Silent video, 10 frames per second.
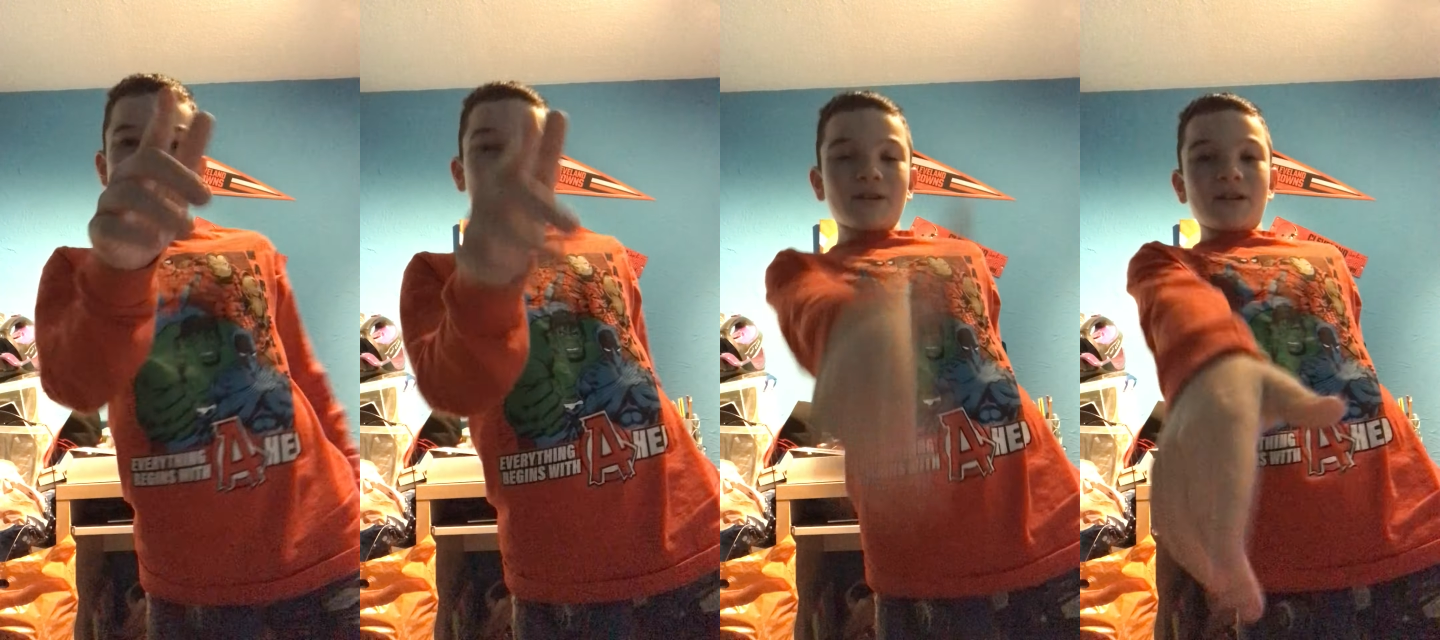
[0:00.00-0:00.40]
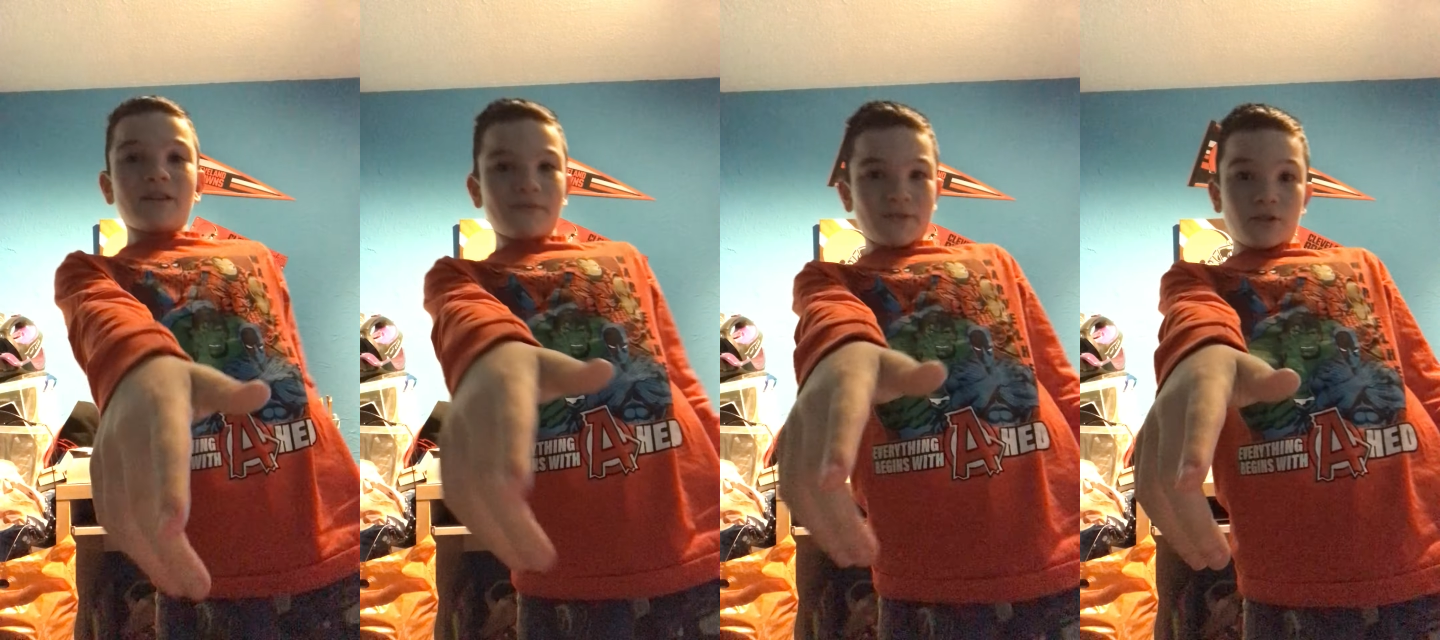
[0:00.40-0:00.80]
me, we're going to get
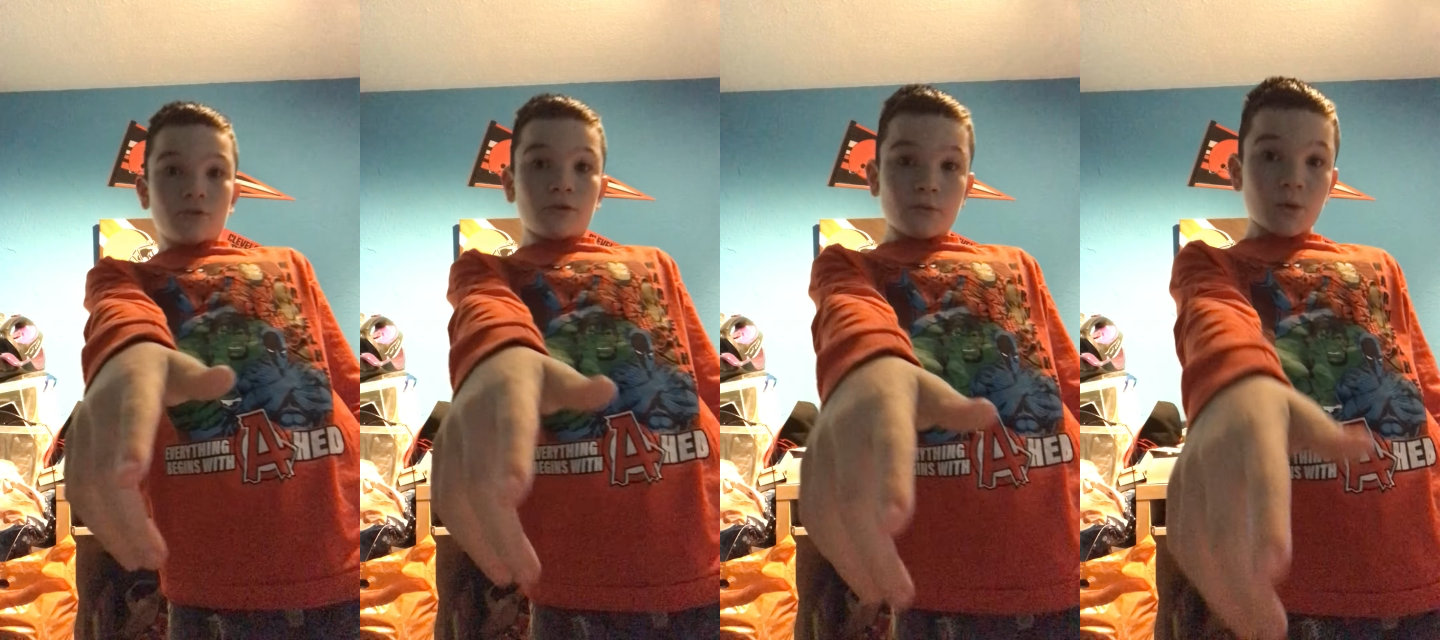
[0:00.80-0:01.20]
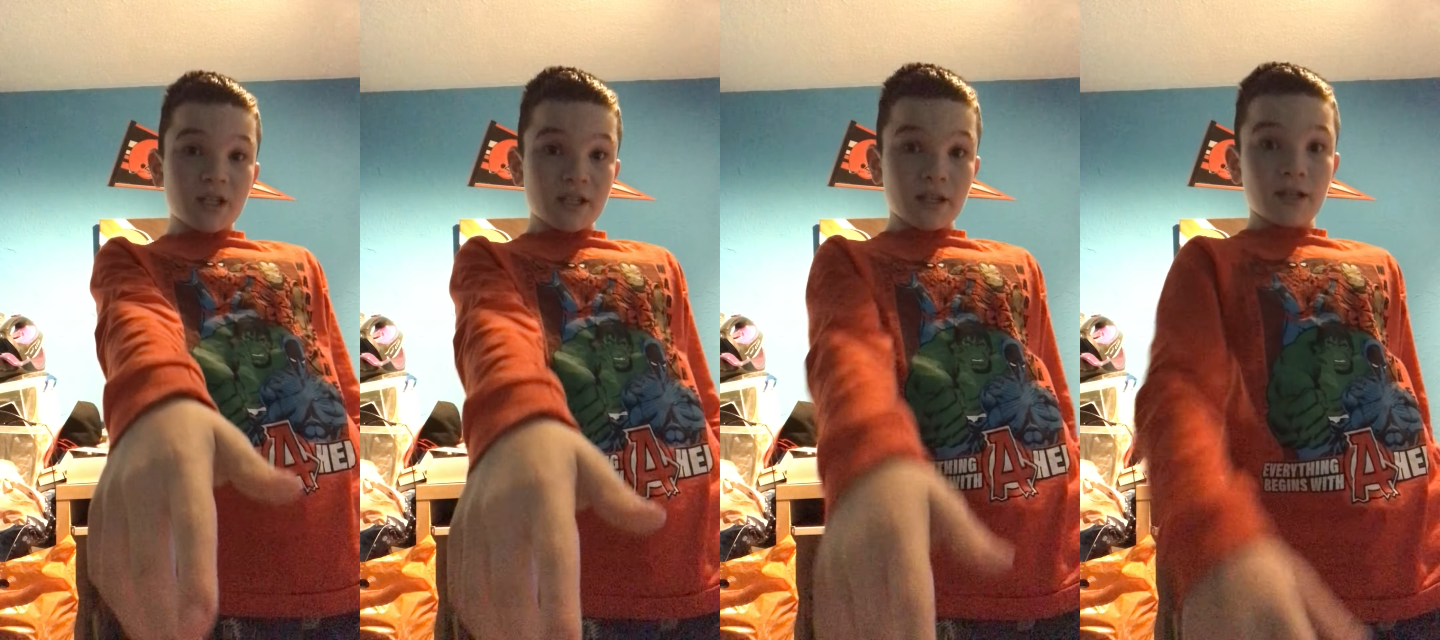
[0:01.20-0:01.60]
that video done on
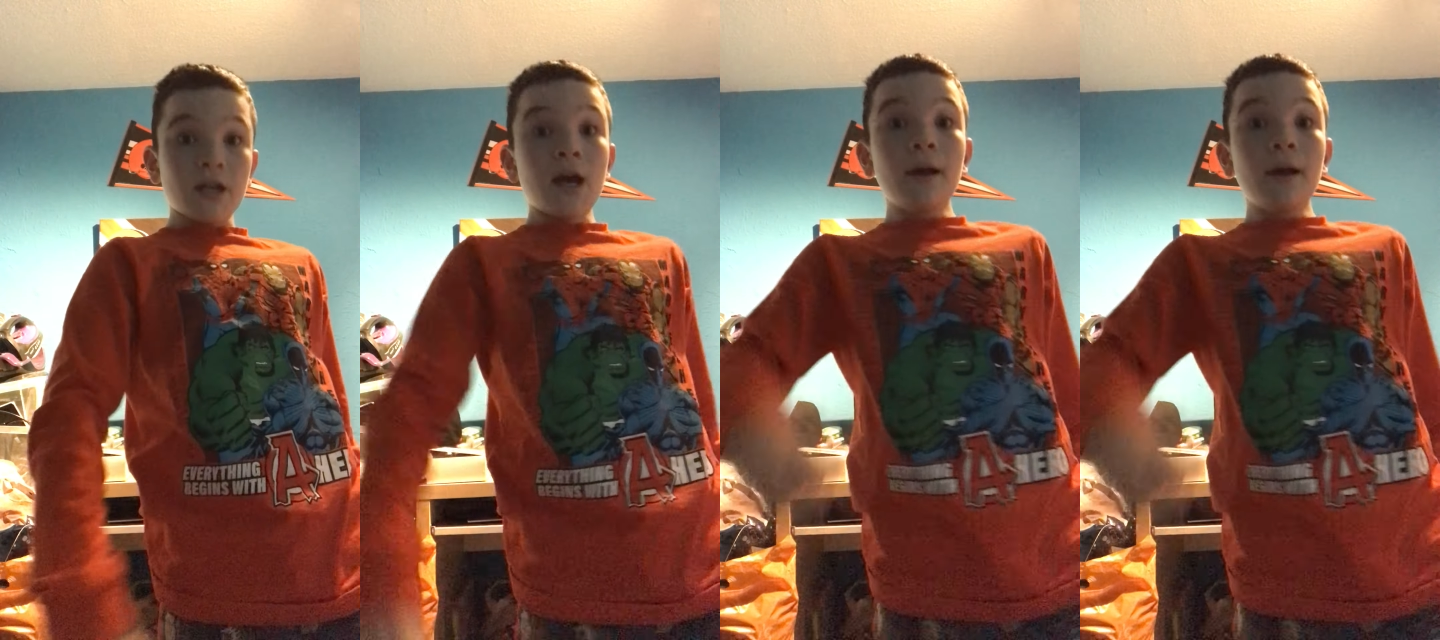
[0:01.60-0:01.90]
Wednesday.